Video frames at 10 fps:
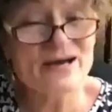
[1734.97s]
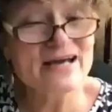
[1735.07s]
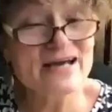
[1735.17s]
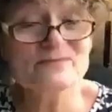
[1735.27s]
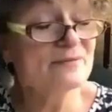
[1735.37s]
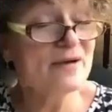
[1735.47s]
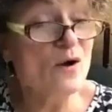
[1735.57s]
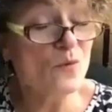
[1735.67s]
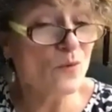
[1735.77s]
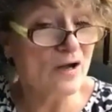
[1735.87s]
ask me
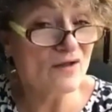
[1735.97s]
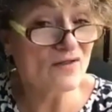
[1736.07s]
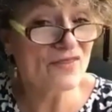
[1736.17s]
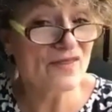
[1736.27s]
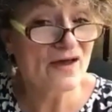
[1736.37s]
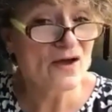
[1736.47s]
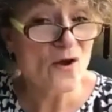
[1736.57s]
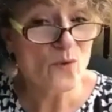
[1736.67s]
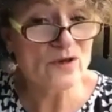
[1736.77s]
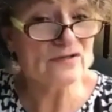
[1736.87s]
about wealth,
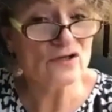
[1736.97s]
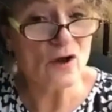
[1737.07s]
when